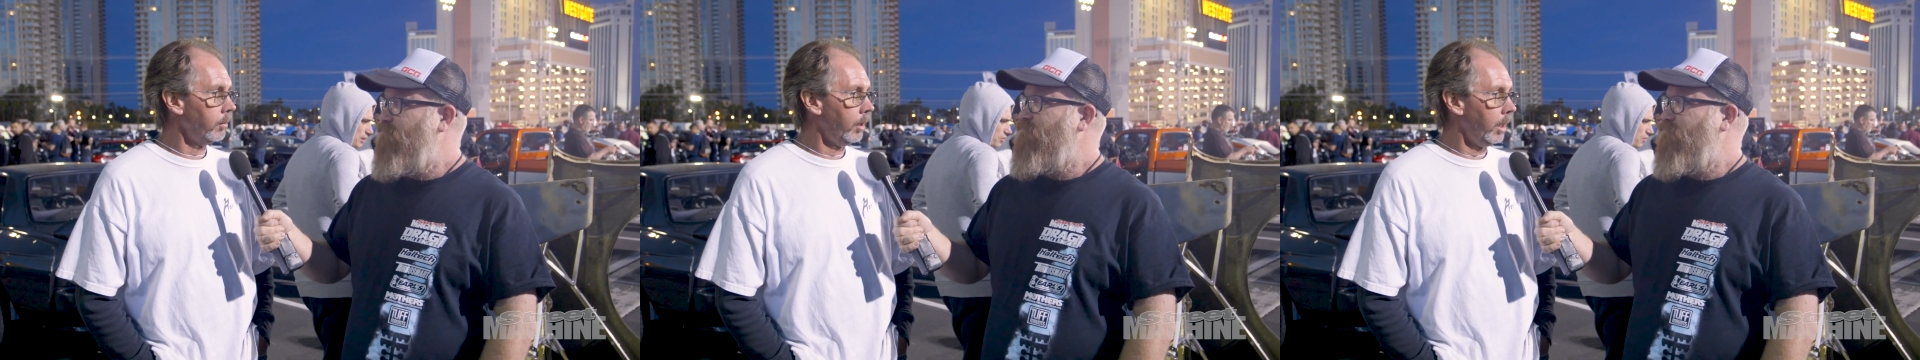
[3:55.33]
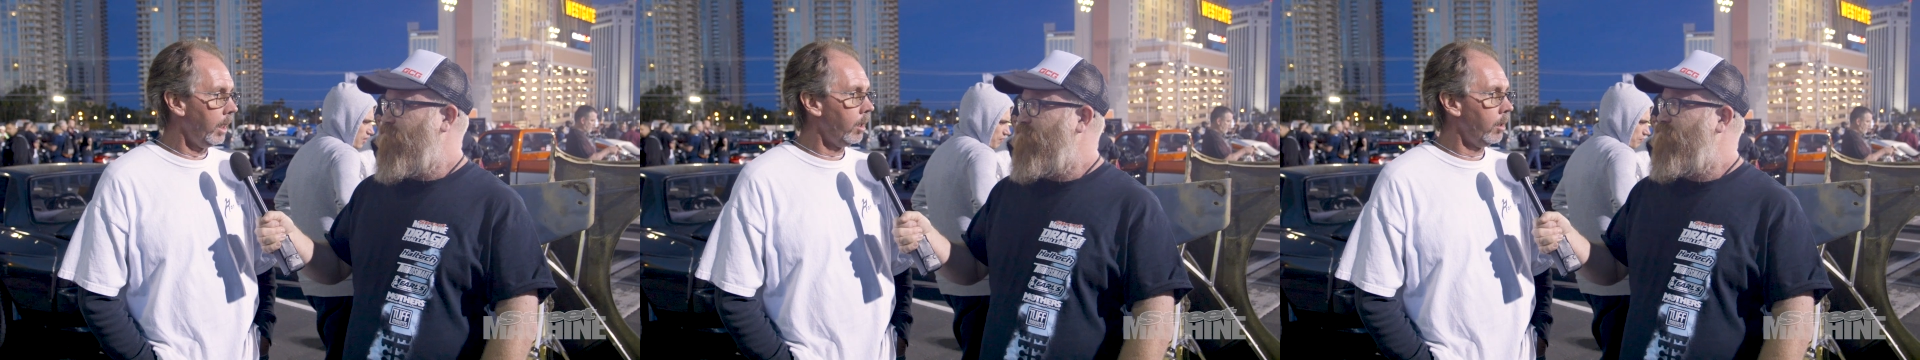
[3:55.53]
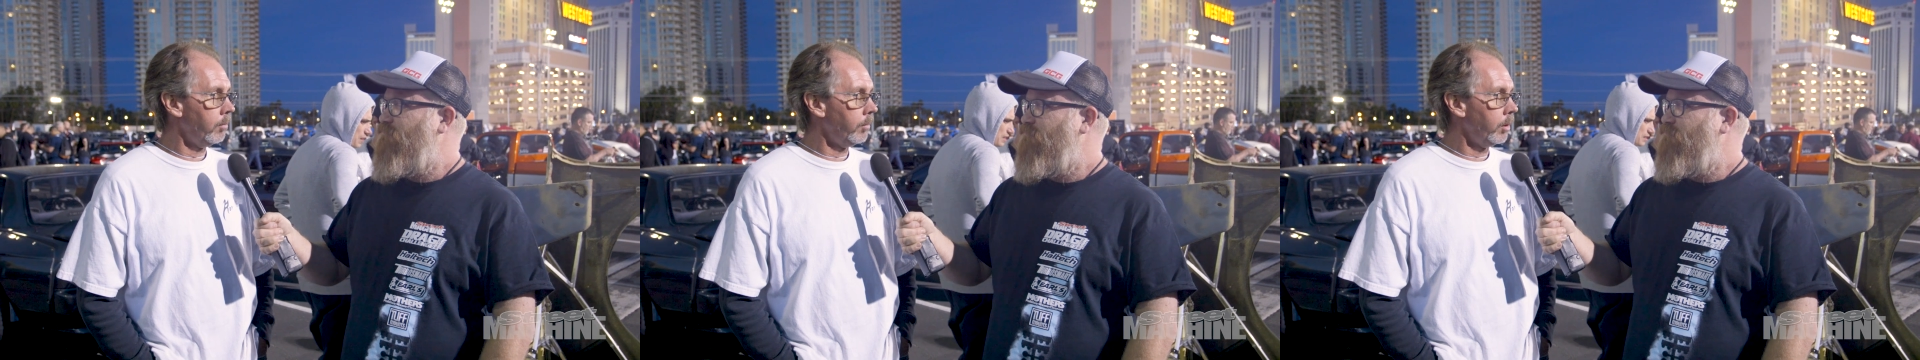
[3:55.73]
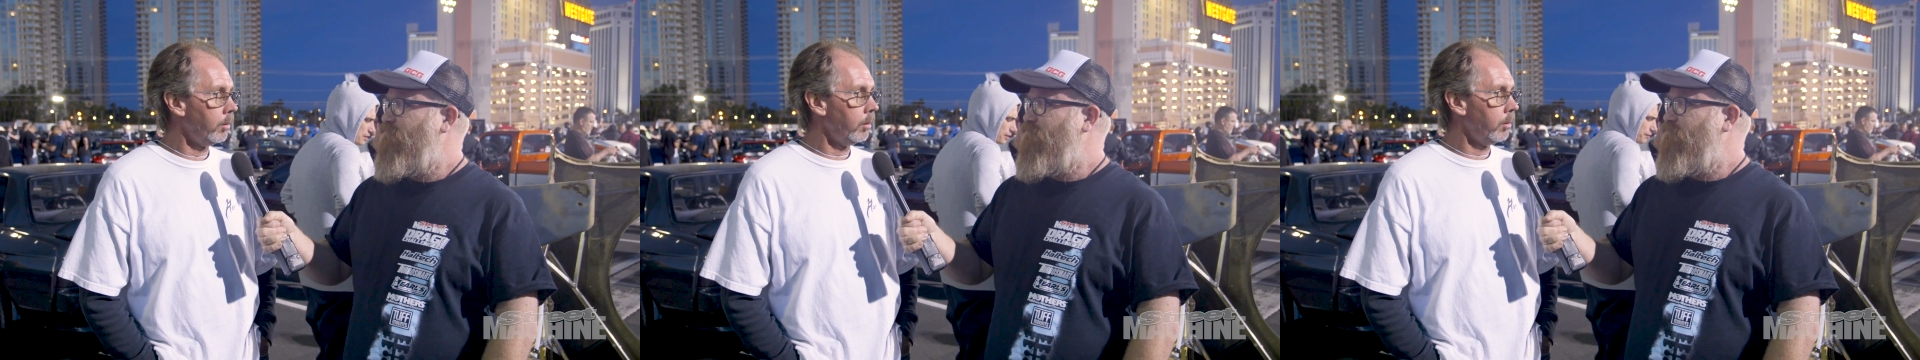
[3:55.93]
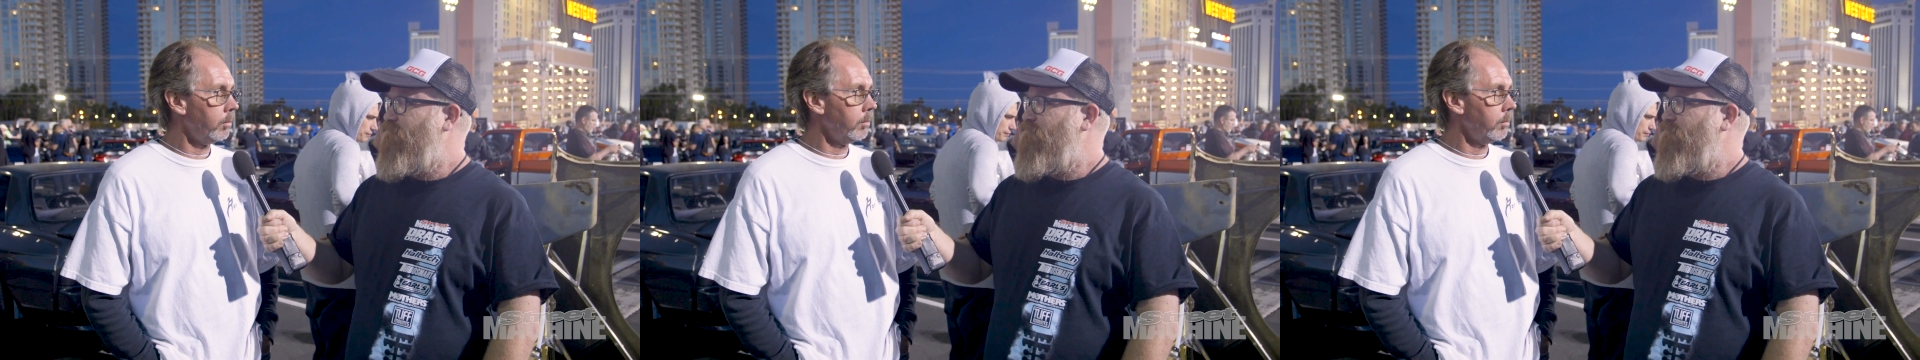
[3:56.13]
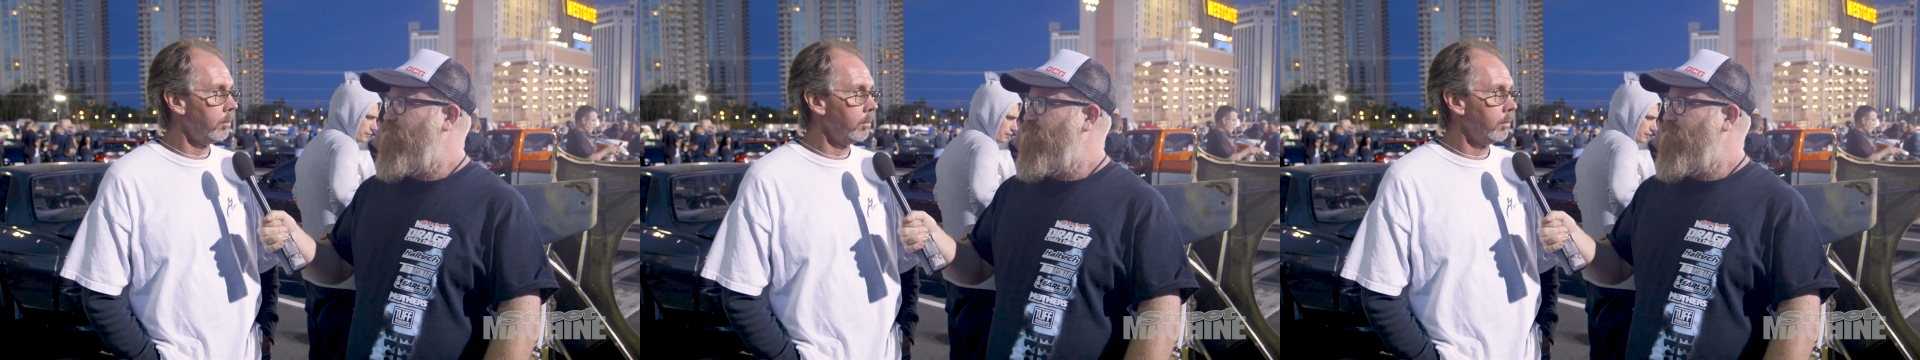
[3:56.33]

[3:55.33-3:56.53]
in them. They're